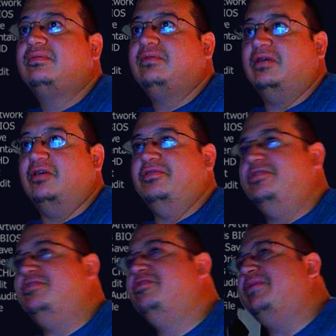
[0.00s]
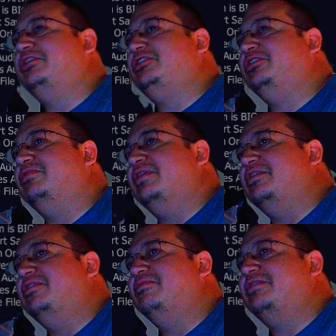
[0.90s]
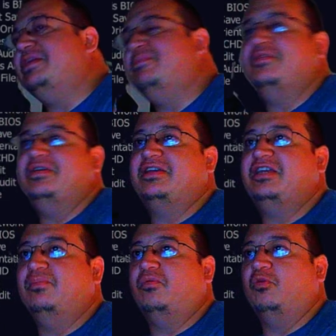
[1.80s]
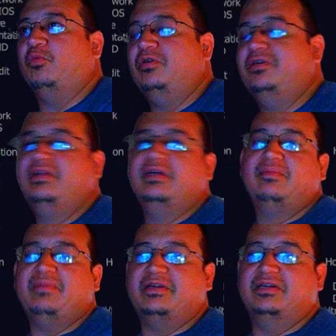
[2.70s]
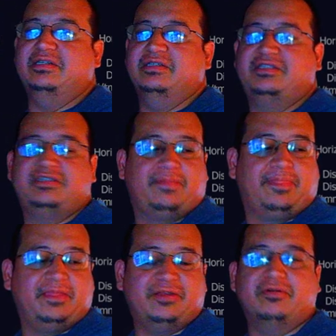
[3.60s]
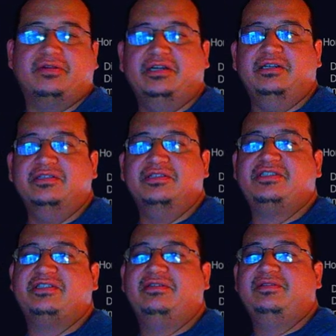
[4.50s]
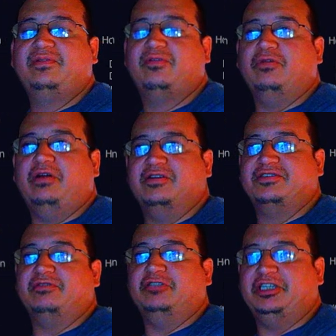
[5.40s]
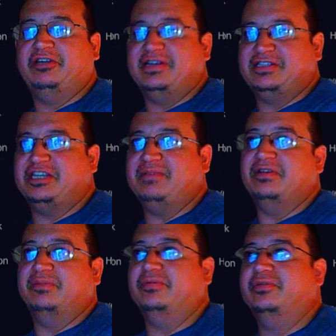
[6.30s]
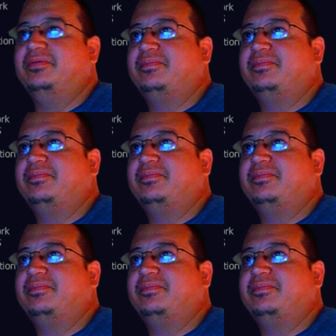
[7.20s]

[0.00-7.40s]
Oh, and do make sure that you do keep the keyboard one, because your guns will also share that same input.